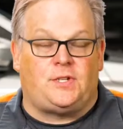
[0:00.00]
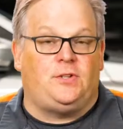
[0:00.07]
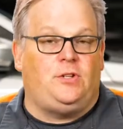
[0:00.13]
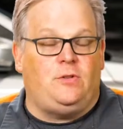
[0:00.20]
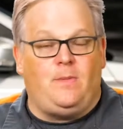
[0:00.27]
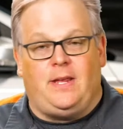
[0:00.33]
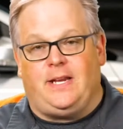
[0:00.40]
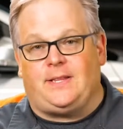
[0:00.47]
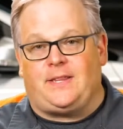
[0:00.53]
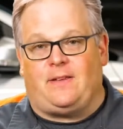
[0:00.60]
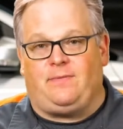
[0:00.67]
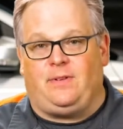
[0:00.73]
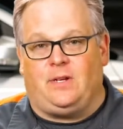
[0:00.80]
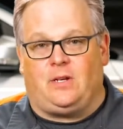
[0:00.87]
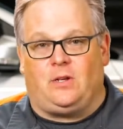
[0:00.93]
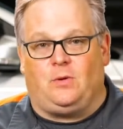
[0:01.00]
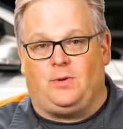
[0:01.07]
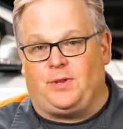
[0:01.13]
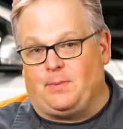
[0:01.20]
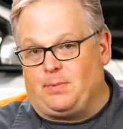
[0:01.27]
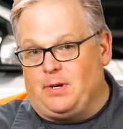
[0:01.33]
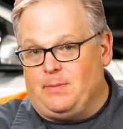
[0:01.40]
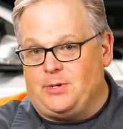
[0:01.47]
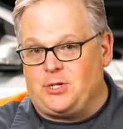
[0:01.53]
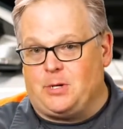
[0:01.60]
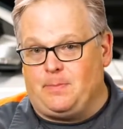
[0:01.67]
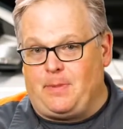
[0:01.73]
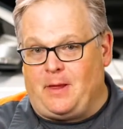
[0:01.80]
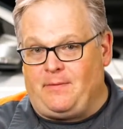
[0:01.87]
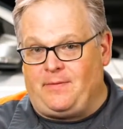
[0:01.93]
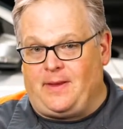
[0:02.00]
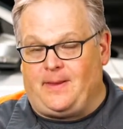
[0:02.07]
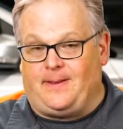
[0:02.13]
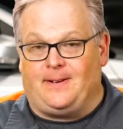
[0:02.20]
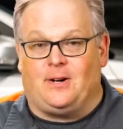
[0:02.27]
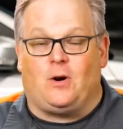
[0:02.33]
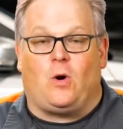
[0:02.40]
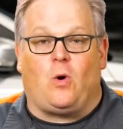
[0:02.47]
you may get that vehicle with a premature belt failure,